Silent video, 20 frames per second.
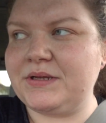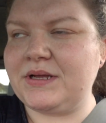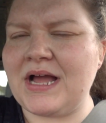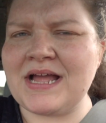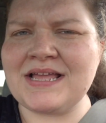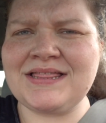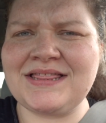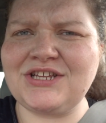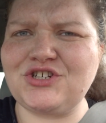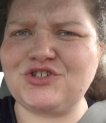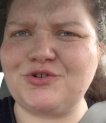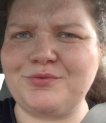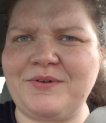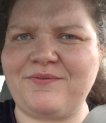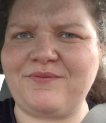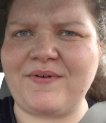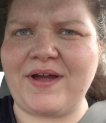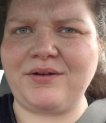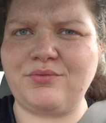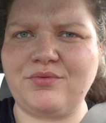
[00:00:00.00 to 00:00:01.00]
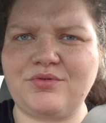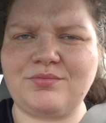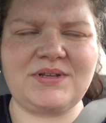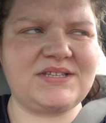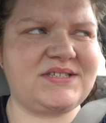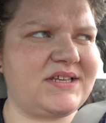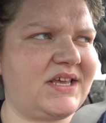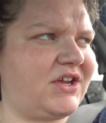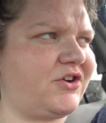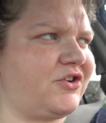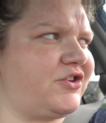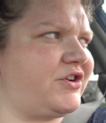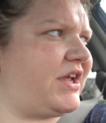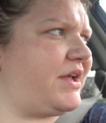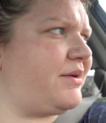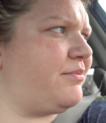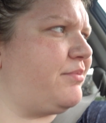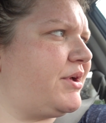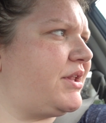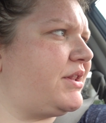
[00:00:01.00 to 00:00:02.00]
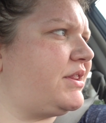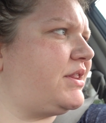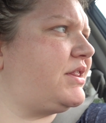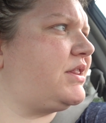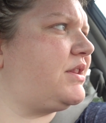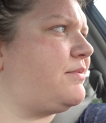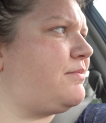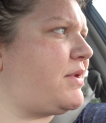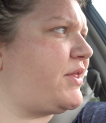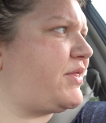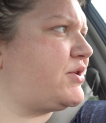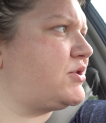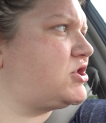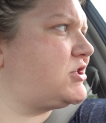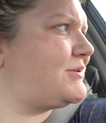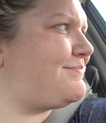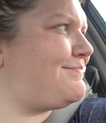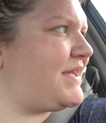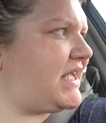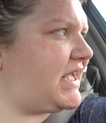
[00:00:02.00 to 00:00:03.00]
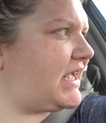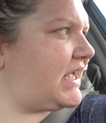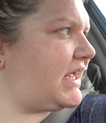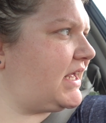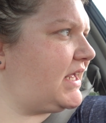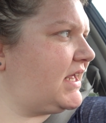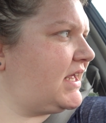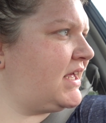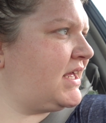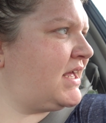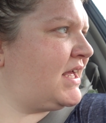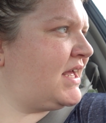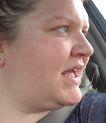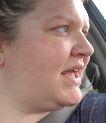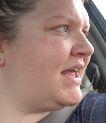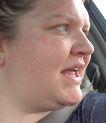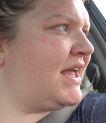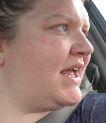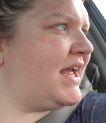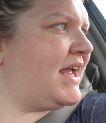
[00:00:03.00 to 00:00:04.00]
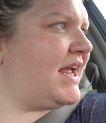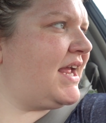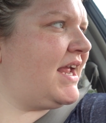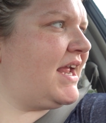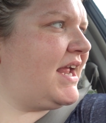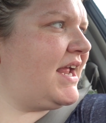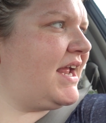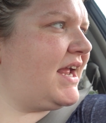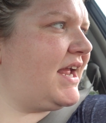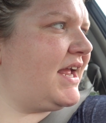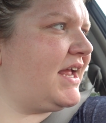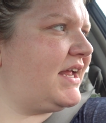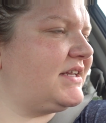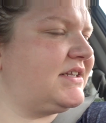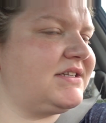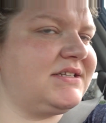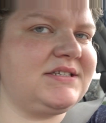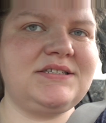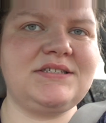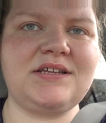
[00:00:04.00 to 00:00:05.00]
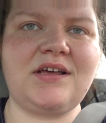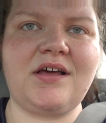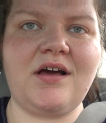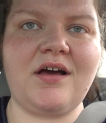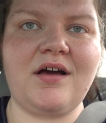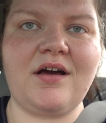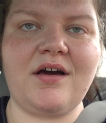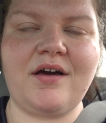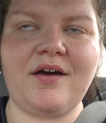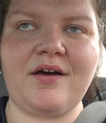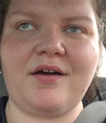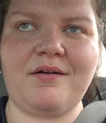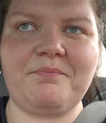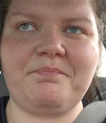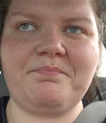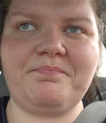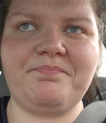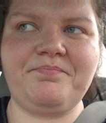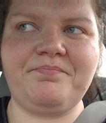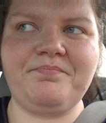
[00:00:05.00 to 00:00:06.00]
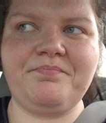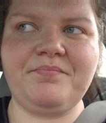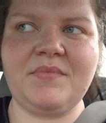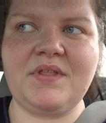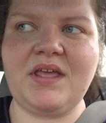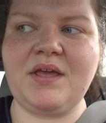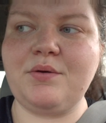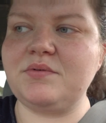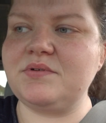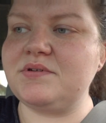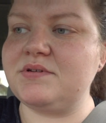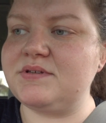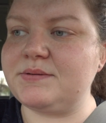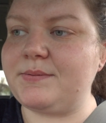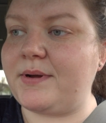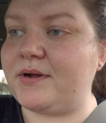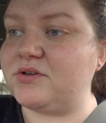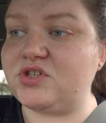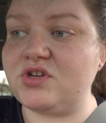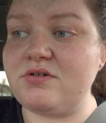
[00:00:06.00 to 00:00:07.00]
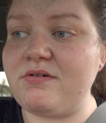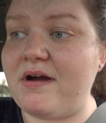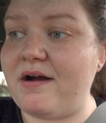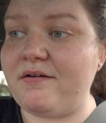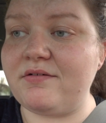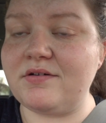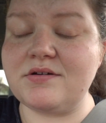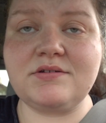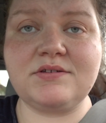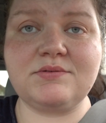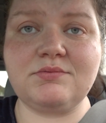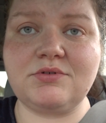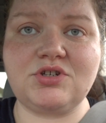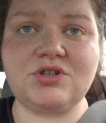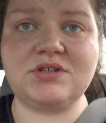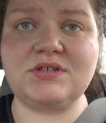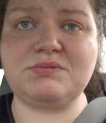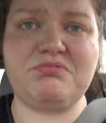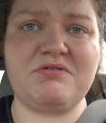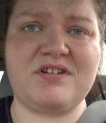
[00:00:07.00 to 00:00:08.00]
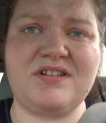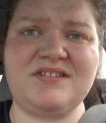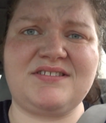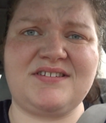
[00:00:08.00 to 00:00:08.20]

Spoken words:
think she'll be fine with me saying her name, but the mother-to-be. And it was about 2 hours, which is pretty